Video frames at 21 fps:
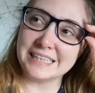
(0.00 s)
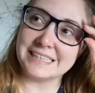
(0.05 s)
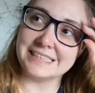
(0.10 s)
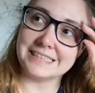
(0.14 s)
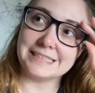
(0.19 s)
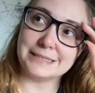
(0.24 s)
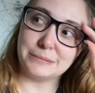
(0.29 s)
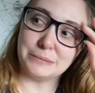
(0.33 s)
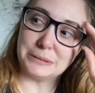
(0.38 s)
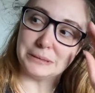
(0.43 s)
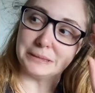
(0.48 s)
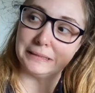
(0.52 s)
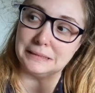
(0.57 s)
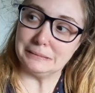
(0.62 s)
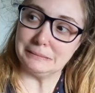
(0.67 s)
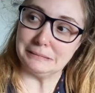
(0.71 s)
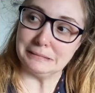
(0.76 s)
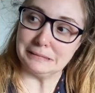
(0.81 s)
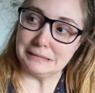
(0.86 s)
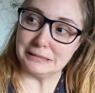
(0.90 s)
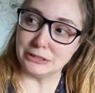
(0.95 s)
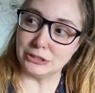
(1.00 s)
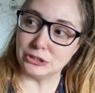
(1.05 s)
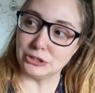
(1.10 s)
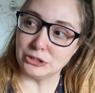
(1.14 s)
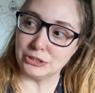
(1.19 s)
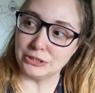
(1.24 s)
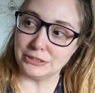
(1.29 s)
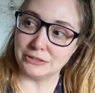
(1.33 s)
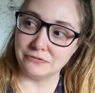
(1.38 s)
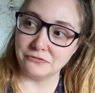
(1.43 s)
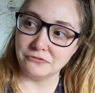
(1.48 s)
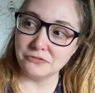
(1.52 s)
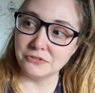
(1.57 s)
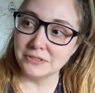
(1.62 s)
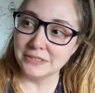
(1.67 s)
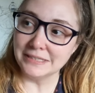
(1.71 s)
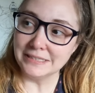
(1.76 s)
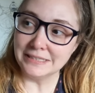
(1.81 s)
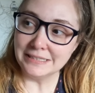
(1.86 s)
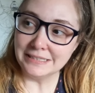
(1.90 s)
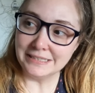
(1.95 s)
this morning when I should have
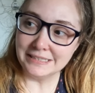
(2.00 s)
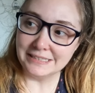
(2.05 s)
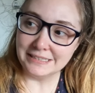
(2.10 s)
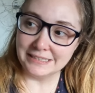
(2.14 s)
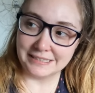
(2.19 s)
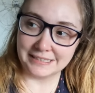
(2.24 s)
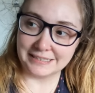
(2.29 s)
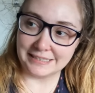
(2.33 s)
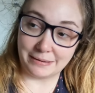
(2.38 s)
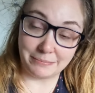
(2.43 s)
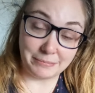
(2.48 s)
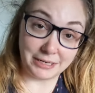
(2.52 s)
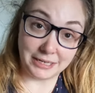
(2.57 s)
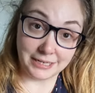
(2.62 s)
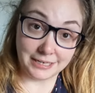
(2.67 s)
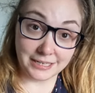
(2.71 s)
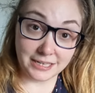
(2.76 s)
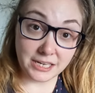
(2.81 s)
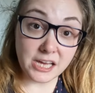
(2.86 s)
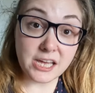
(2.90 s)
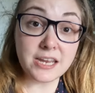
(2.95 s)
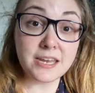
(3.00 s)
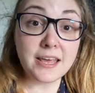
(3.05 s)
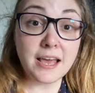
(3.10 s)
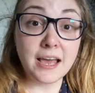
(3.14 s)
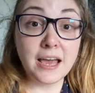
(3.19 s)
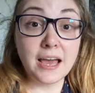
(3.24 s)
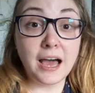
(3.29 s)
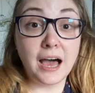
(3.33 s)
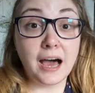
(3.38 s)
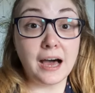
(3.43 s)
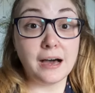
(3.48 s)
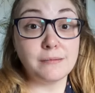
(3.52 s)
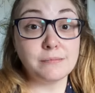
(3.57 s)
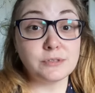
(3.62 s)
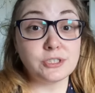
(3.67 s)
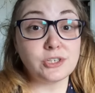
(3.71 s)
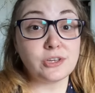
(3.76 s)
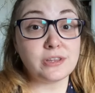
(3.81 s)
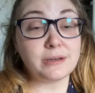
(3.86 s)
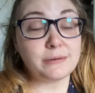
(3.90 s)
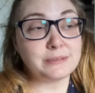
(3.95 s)
because I'm an idiot. Um,
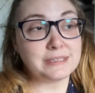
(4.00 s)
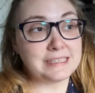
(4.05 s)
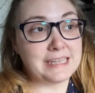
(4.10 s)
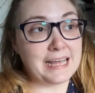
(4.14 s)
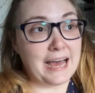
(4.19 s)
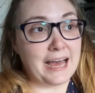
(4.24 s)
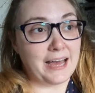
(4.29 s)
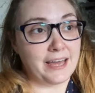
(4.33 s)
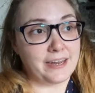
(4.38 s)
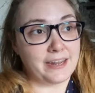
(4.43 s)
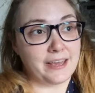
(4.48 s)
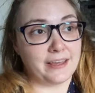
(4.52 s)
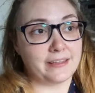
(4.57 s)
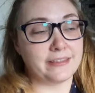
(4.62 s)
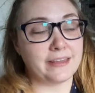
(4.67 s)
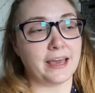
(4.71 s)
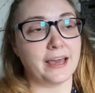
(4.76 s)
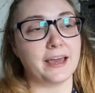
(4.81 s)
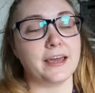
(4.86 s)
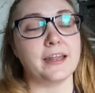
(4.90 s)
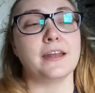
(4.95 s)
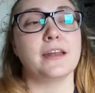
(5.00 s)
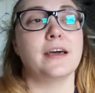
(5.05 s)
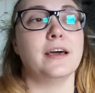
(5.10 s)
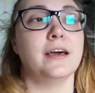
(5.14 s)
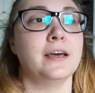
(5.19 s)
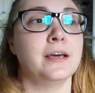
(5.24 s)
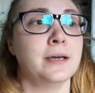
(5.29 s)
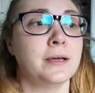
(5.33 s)
so there was that. And then